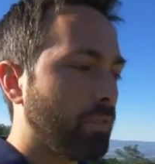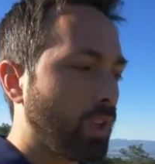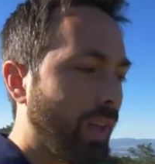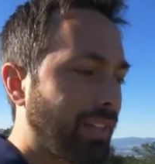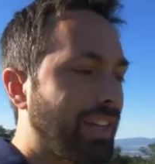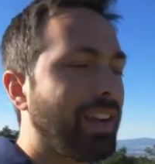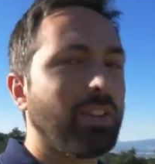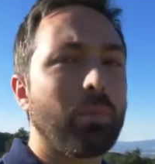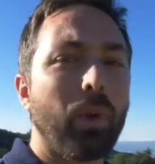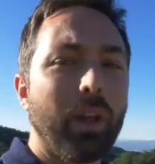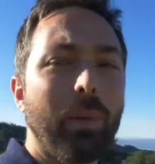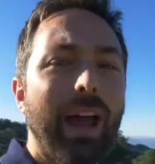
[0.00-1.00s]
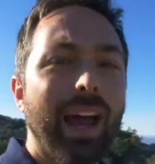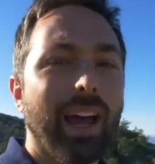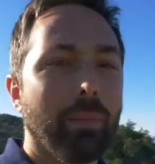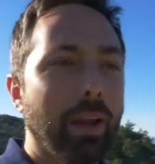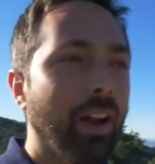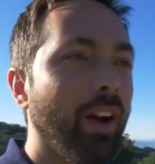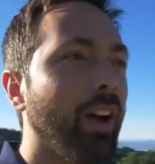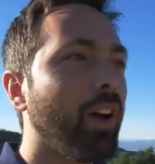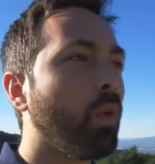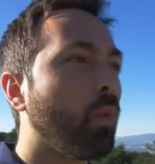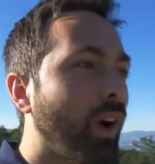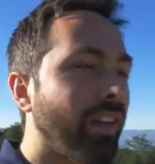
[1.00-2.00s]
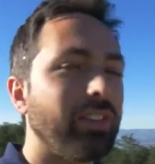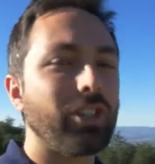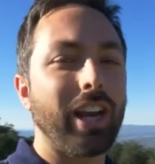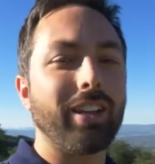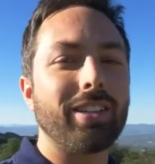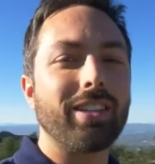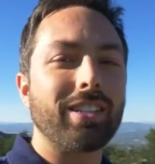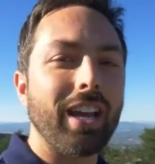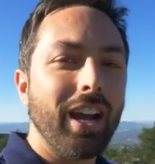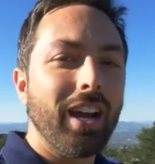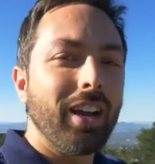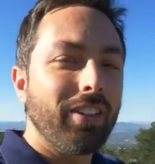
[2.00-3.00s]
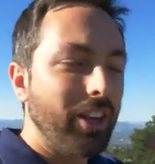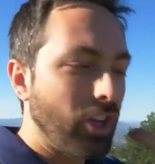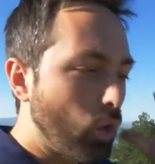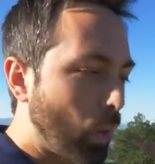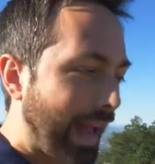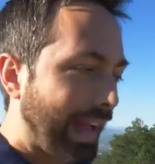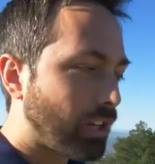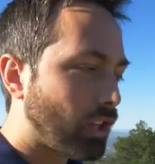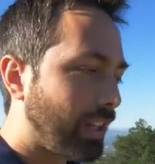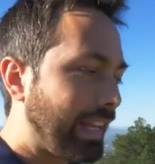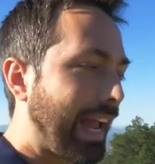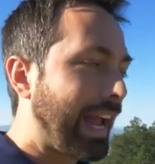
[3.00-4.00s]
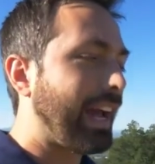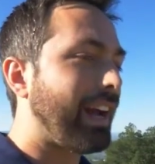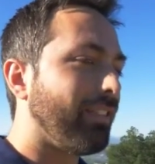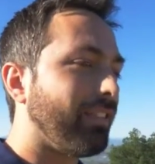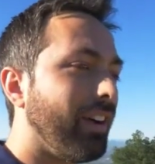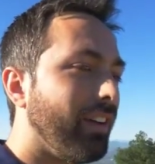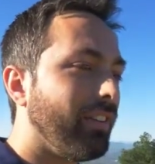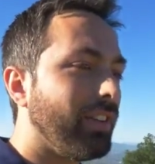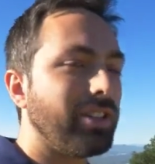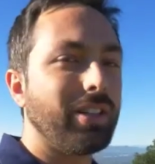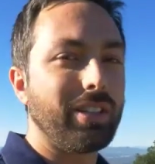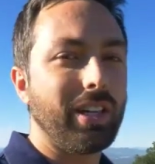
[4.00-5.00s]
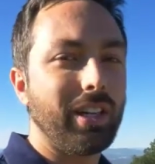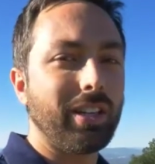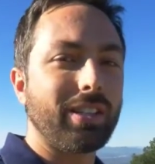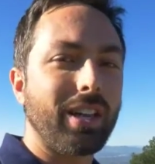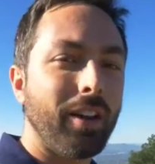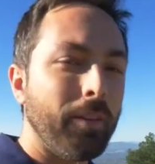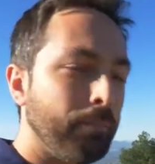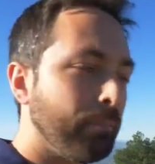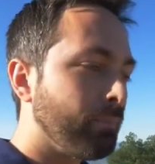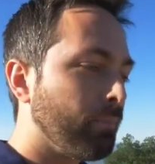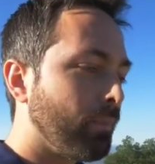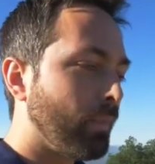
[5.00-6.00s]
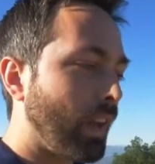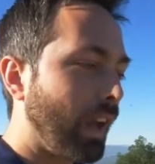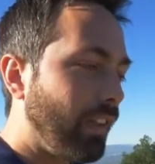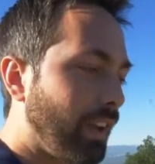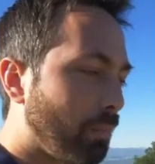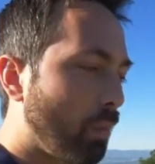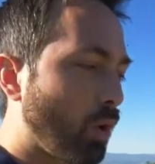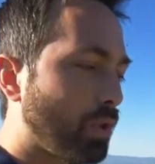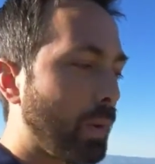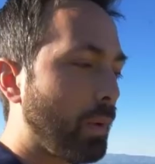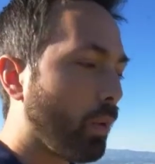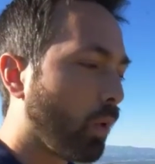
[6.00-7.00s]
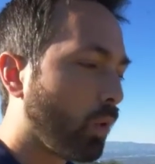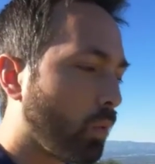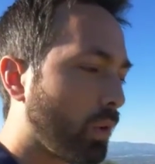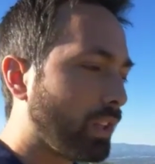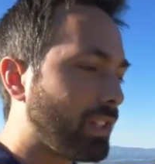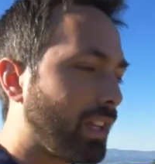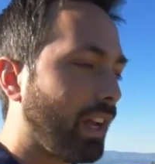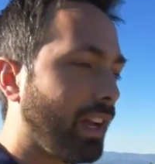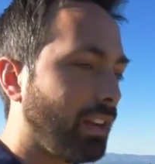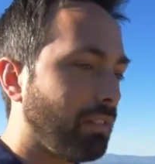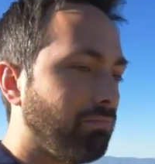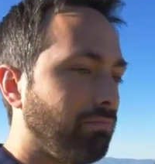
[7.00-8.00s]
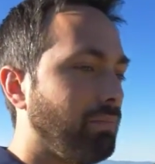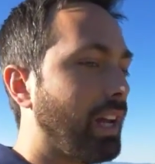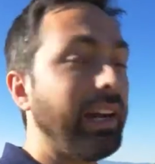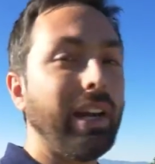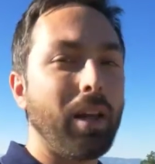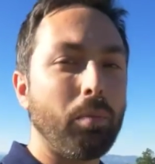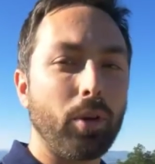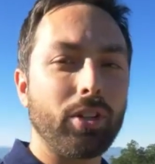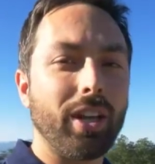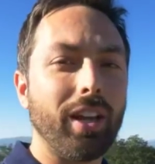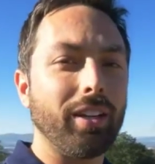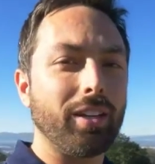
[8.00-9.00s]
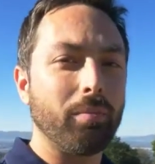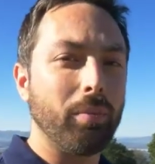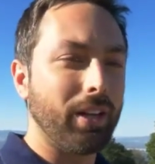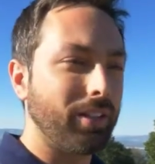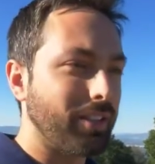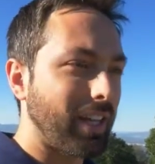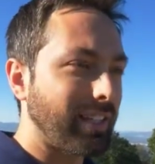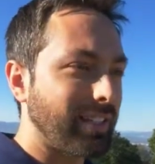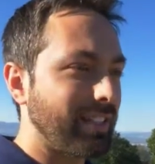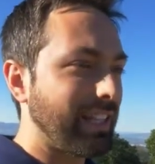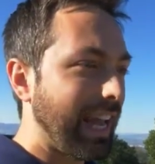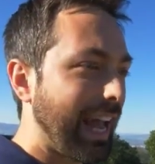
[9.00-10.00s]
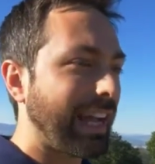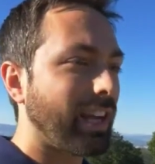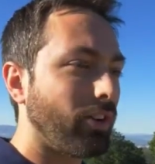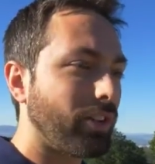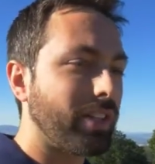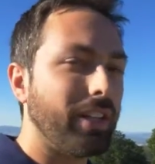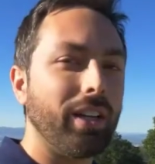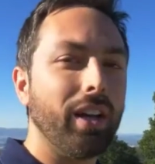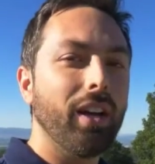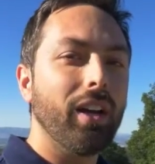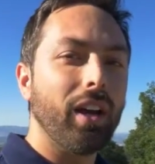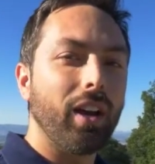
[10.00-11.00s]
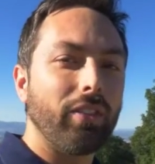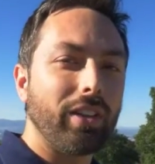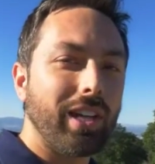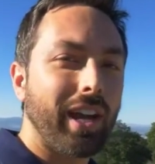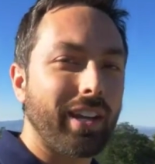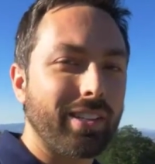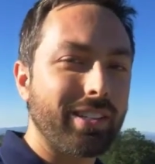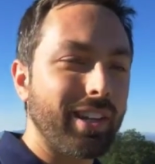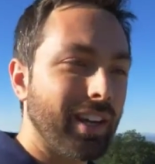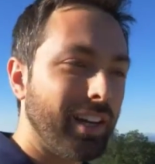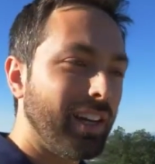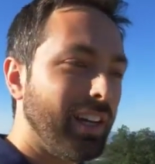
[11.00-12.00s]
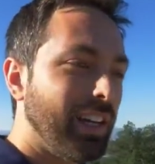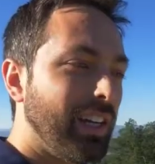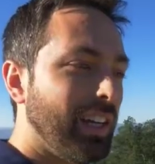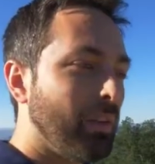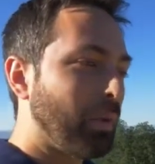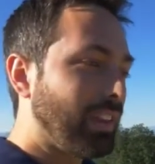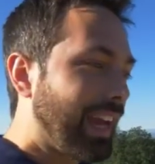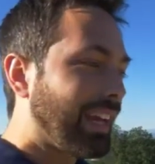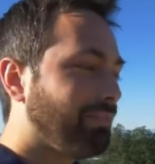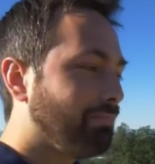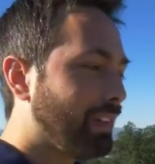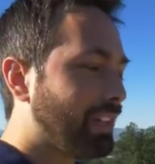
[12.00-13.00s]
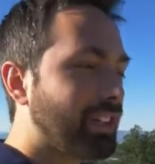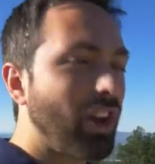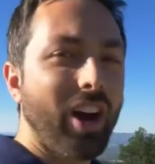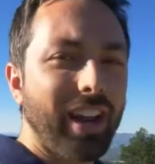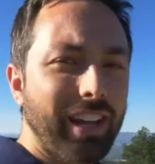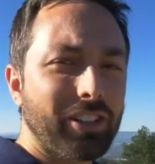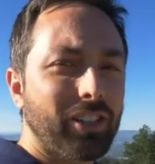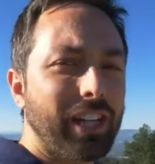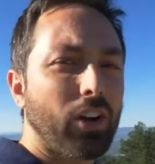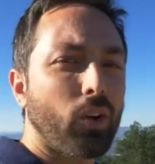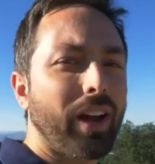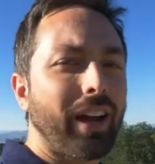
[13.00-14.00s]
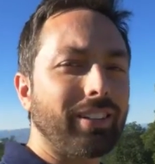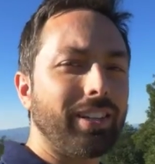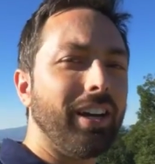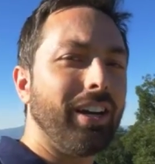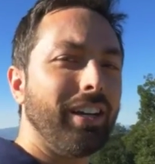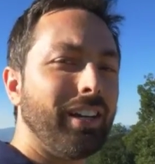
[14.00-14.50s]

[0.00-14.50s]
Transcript: So that sounds pretty bad. I mean, what are the chances that you actually have this disease? I think most people would say 99% because that's the accuracy of the test. But that is not actually correct.